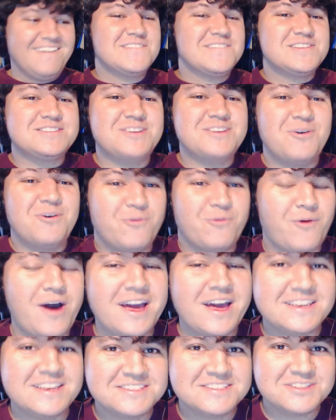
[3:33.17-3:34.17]
so
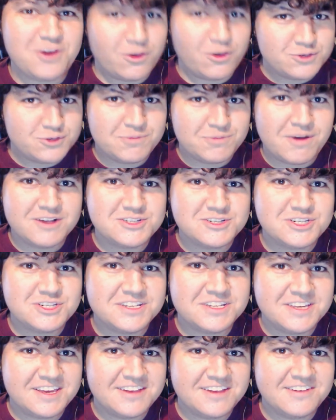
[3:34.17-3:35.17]
why is this called Jumanji
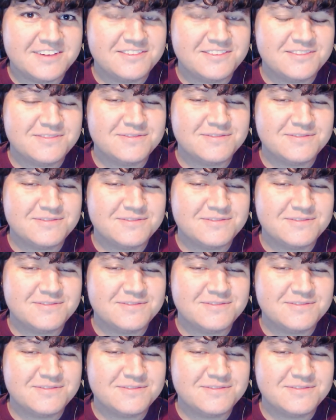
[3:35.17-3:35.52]
again?